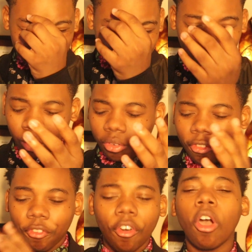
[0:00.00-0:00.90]
they were
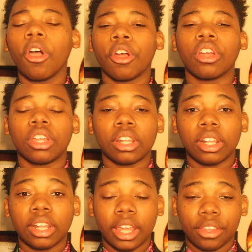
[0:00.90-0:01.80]
far
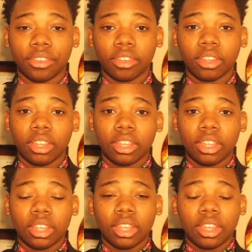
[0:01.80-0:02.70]
less
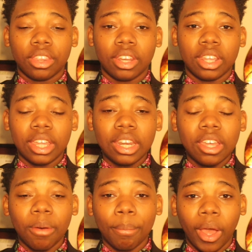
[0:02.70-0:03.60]
than
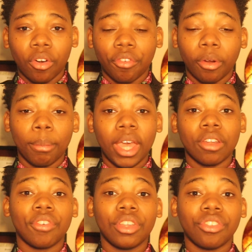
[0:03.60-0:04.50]
any amount for a
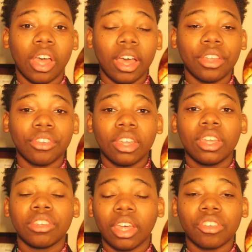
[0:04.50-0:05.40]
man of his size
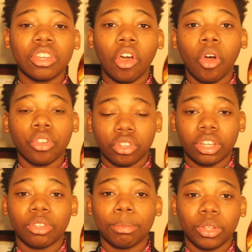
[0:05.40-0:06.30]
to actually alter
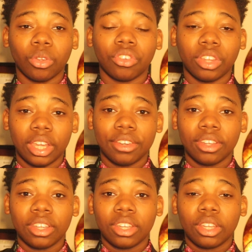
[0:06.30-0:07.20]
his mental state.
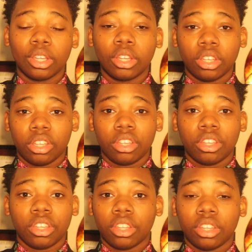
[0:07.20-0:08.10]

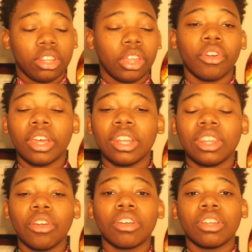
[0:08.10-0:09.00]
They were
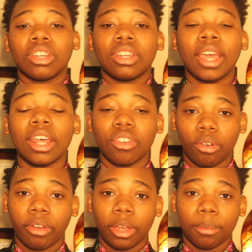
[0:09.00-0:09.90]

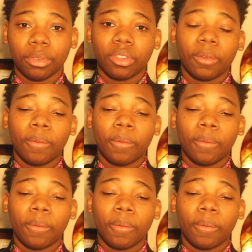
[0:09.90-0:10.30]
nanograms.